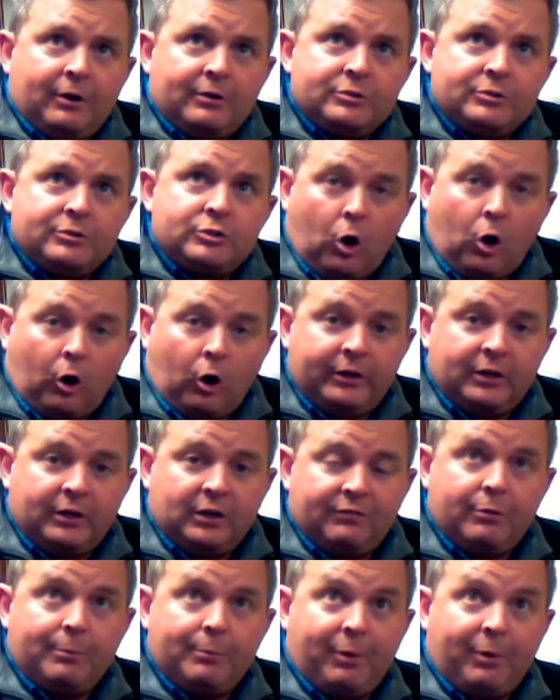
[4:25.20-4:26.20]
there is
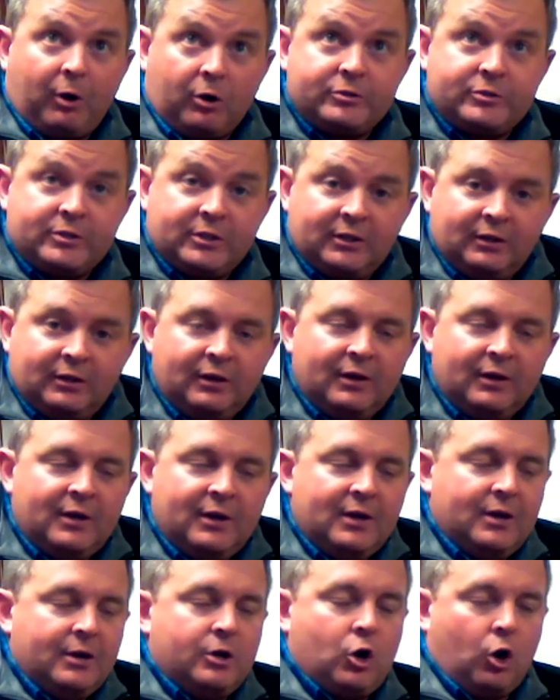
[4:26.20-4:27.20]
guardian of the person.
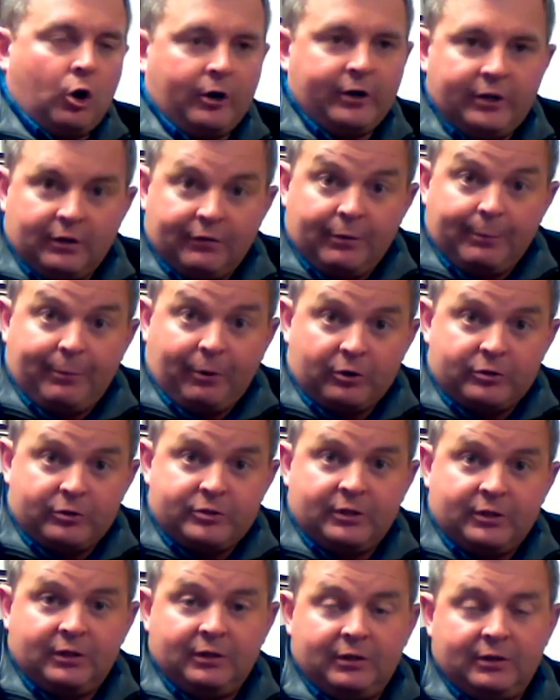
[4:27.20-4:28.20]
Guardian of the
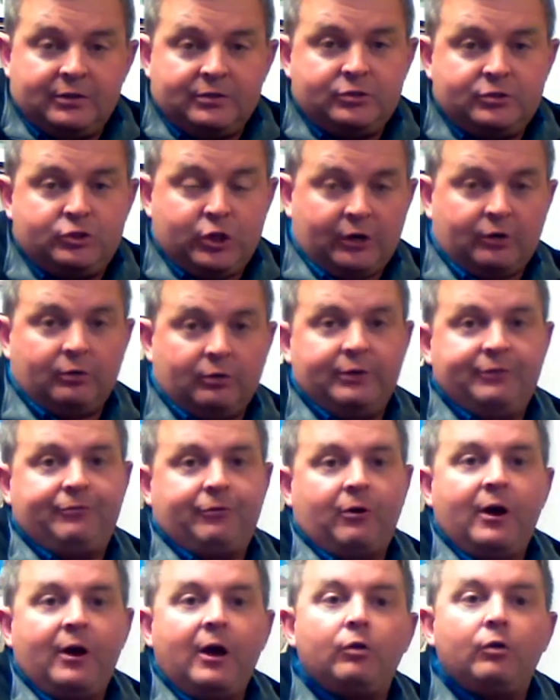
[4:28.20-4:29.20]
person is
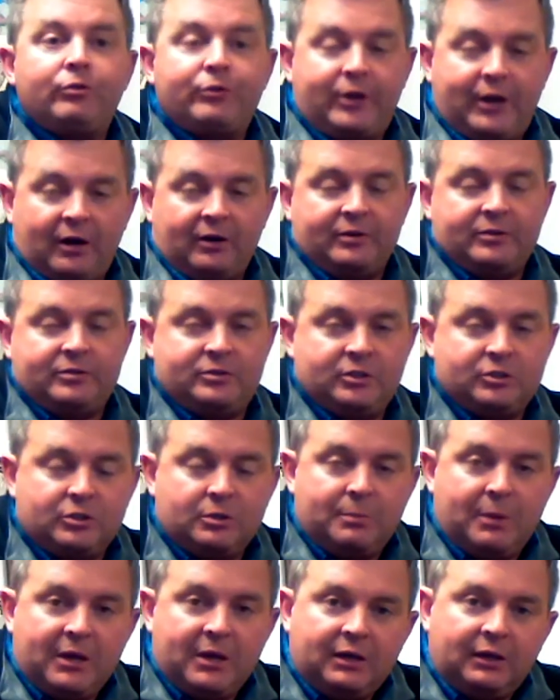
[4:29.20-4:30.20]
generally for healthcare
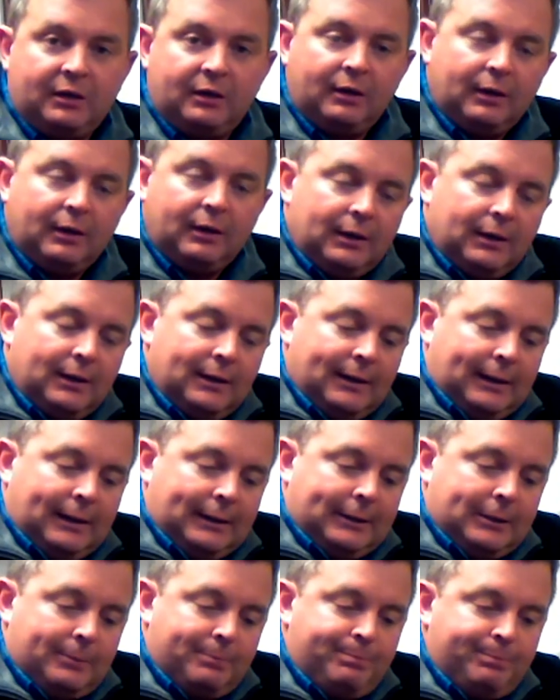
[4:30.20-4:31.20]
decision-making.
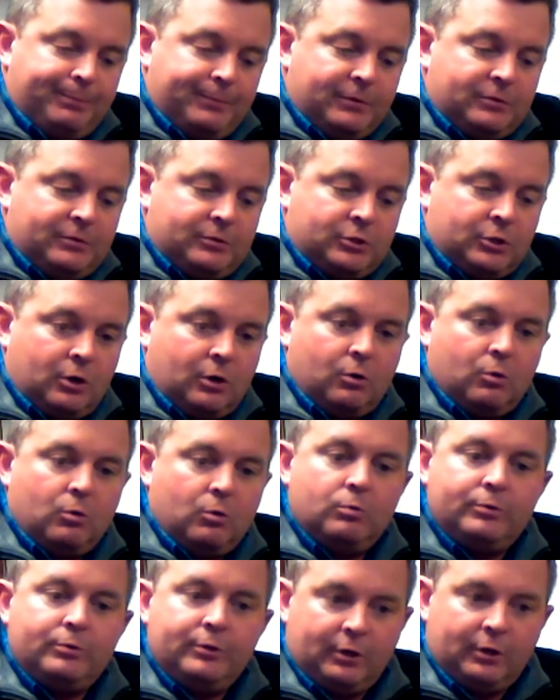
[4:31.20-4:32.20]

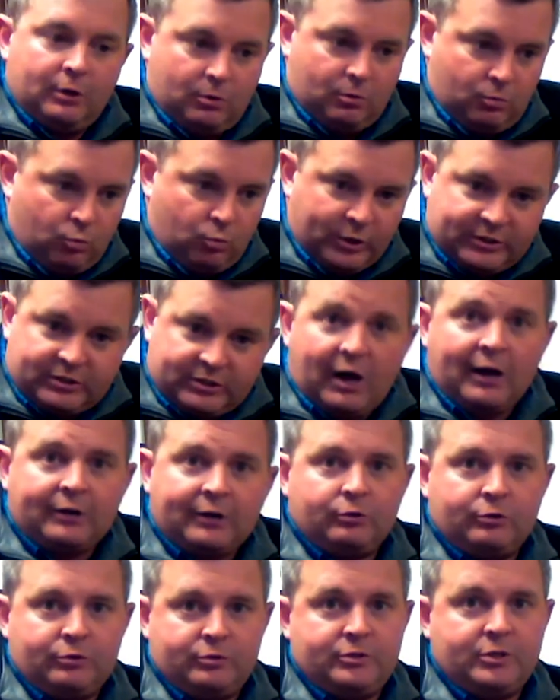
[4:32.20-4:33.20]
So, what
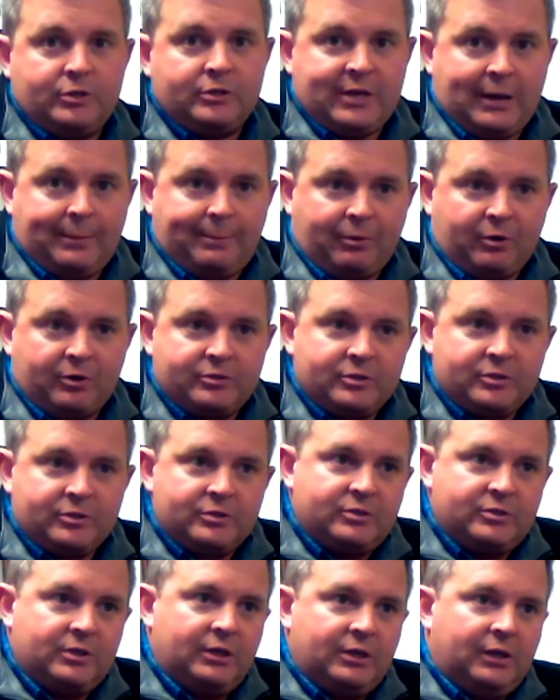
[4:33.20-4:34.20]
doctors does that
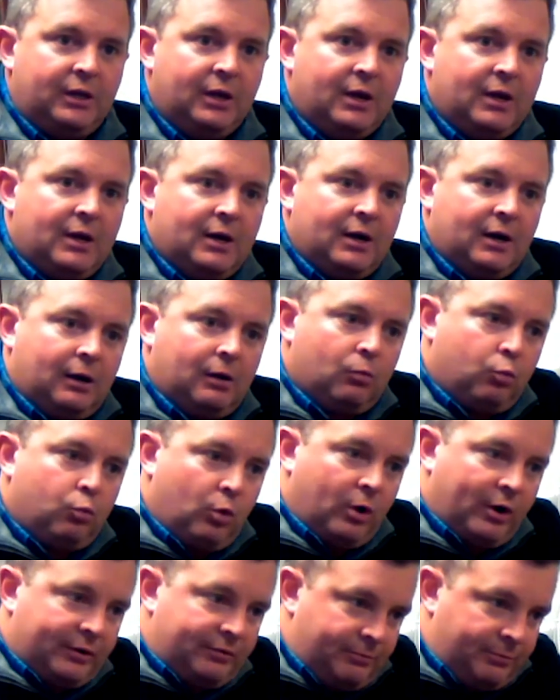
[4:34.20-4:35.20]
person see?
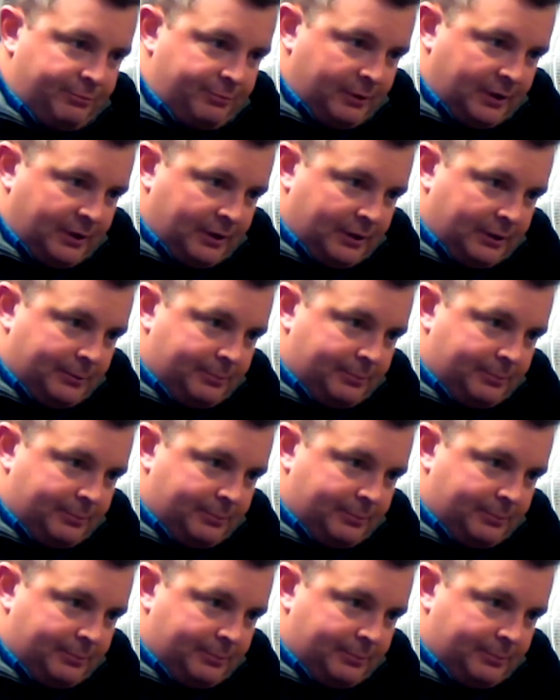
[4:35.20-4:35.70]
What